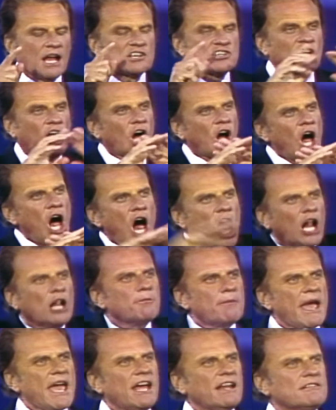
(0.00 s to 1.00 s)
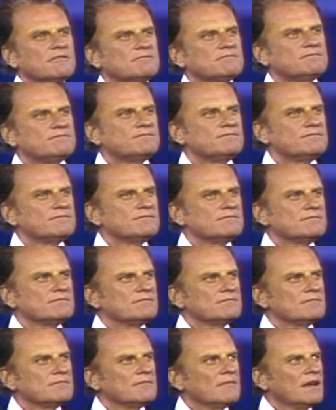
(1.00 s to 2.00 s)
to all men.
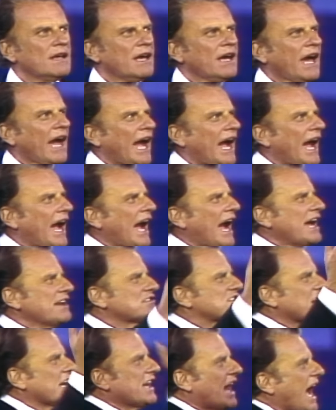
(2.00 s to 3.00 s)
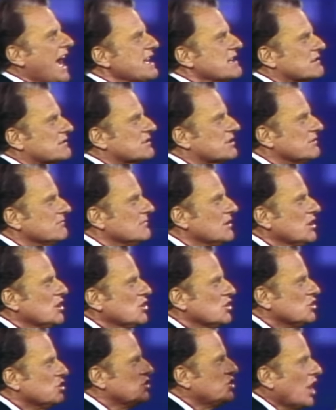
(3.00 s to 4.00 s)
And tonight,
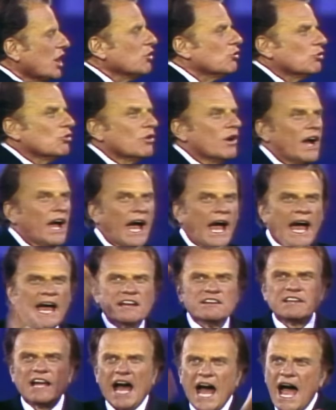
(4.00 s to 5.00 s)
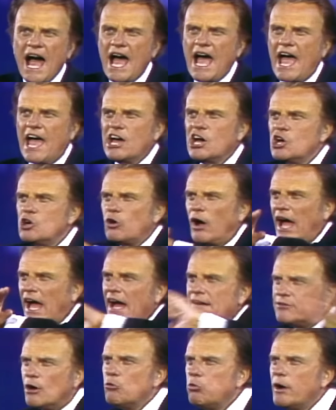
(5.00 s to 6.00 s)
you and I,
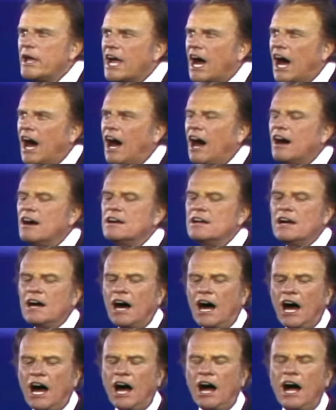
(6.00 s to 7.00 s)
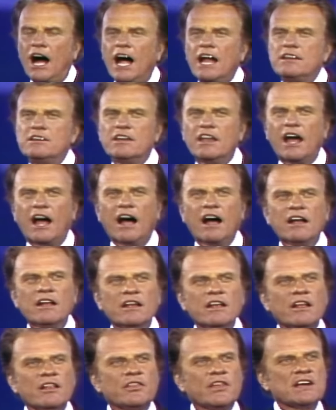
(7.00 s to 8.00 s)
whoever we are under
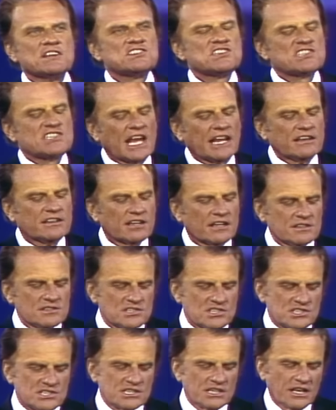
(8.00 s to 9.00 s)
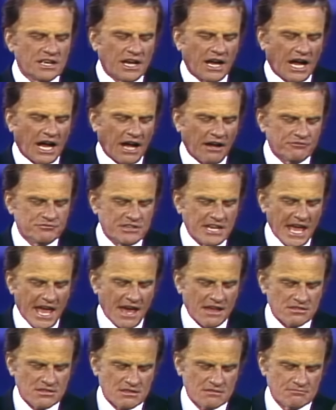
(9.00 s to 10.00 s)
the sentence of
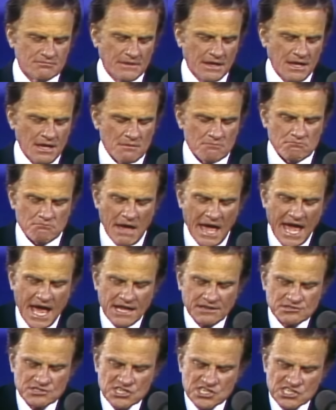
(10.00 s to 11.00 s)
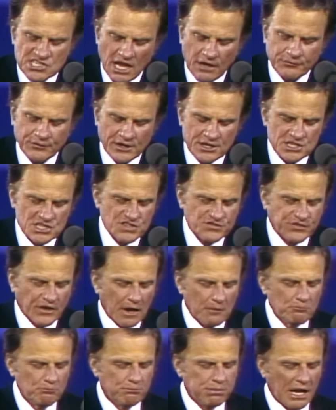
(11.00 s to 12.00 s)
death. Man suffers
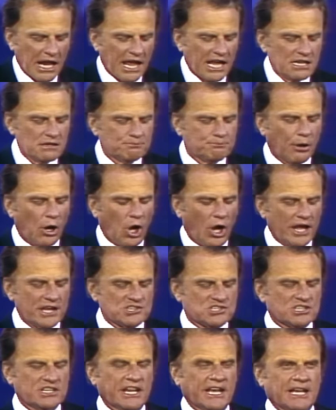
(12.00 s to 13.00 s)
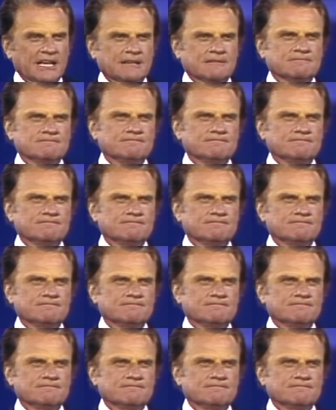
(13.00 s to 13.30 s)
from blood poisoning.